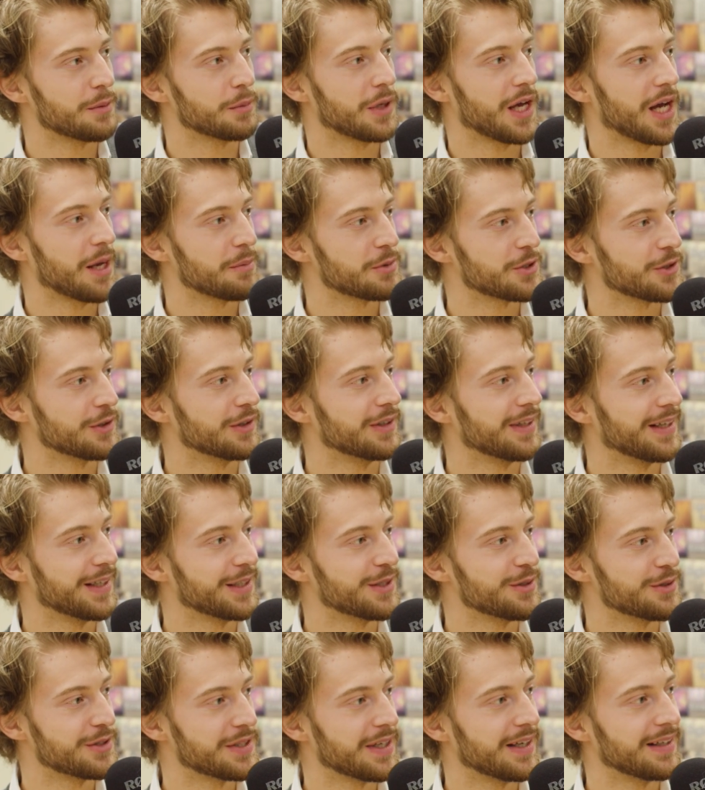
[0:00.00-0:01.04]
capsule,
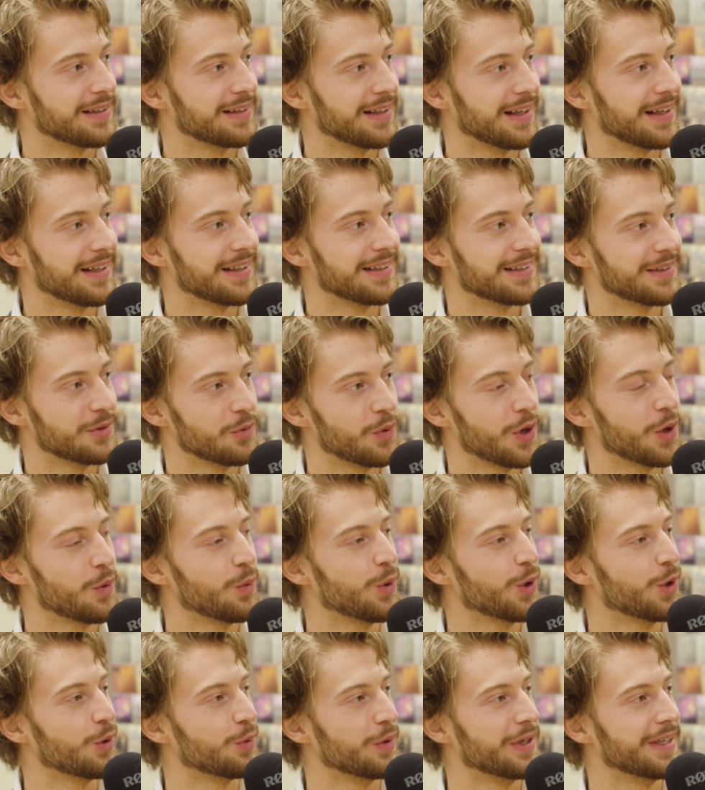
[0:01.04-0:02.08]
like you said. Like where
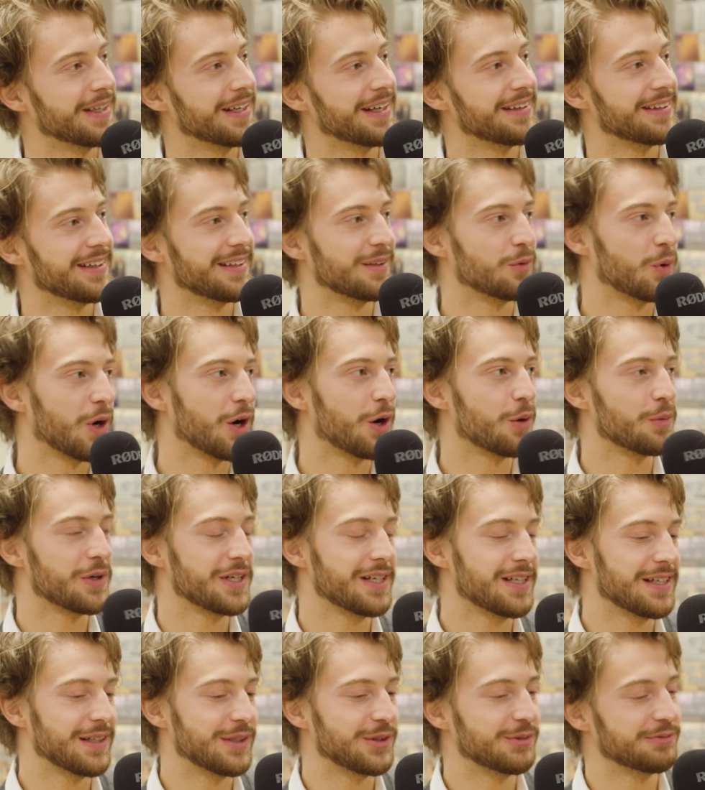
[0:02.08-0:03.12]
were we, and then where are we
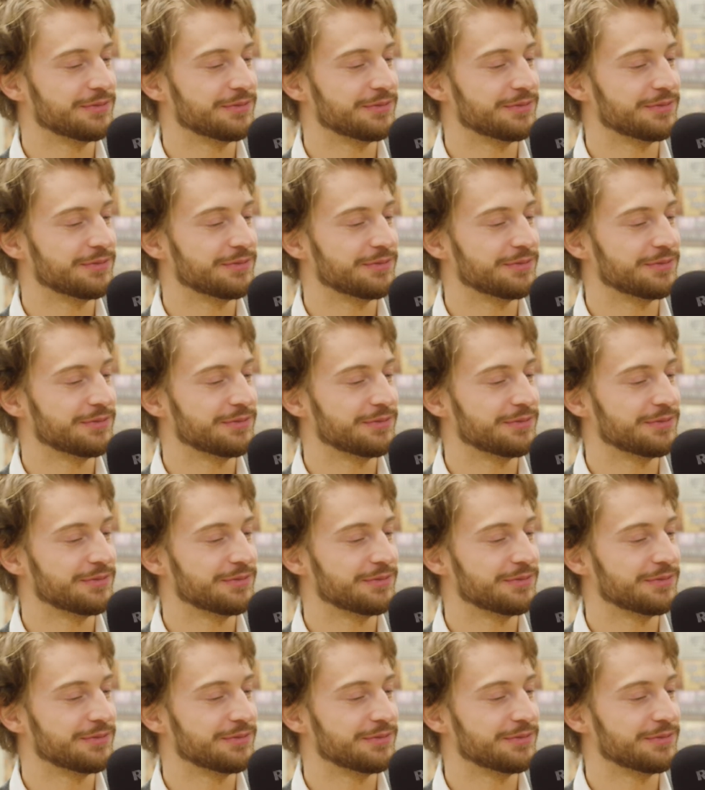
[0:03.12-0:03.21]
now?